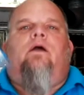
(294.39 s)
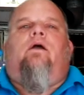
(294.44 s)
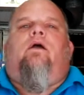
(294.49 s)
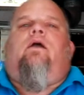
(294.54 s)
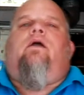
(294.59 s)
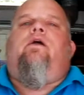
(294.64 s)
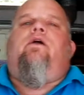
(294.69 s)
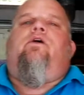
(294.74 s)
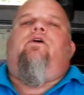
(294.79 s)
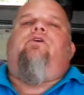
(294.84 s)

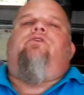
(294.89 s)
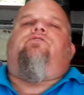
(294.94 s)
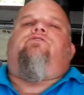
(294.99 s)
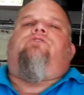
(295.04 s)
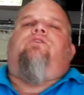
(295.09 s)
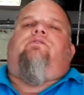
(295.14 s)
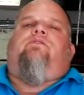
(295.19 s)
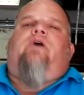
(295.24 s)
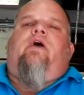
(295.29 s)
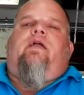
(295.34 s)
Here's
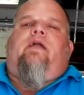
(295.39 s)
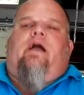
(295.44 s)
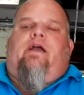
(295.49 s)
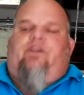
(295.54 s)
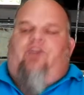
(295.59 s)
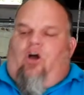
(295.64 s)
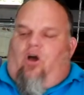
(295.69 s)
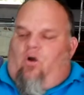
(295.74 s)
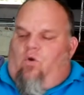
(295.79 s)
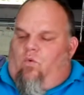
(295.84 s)
the thing I
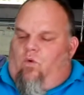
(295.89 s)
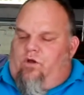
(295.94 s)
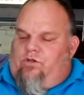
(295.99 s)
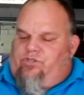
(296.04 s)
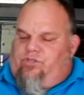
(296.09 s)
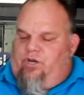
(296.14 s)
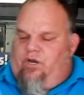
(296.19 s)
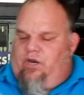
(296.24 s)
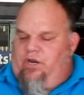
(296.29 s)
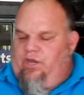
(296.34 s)
don't
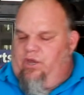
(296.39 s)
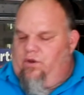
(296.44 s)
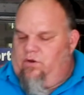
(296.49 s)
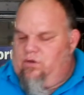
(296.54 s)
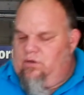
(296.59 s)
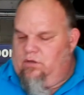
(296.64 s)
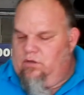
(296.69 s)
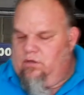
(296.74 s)
want you to do.